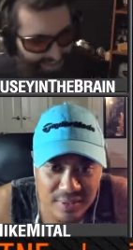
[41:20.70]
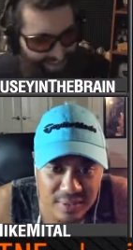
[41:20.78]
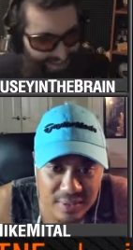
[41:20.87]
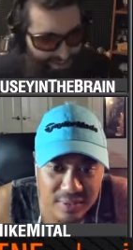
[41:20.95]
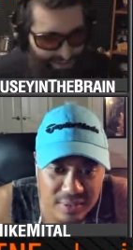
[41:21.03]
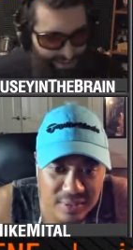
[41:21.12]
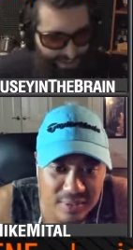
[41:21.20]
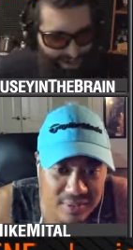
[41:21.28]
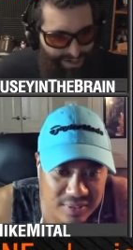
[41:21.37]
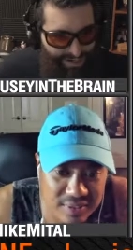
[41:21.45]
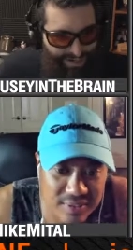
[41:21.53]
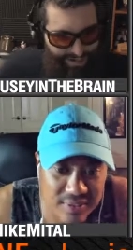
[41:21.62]
Speaker 1: say that to
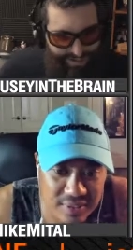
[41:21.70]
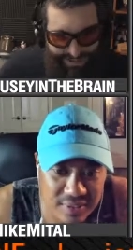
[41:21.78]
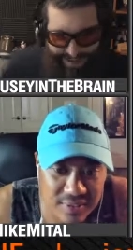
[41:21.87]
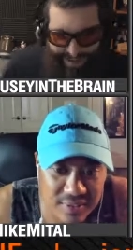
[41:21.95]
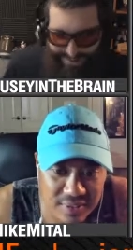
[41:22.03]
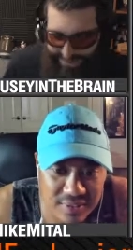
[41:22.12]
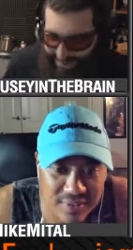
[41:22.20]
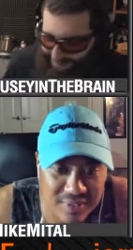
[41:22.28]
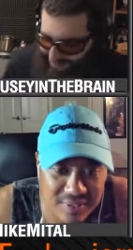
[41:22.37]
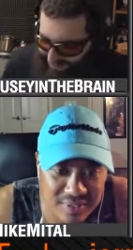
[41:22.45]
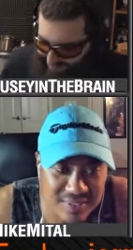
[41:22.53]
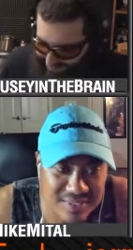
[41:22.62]
Josh to the Josh
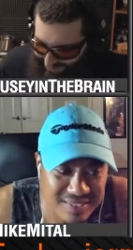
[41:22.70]
Rosen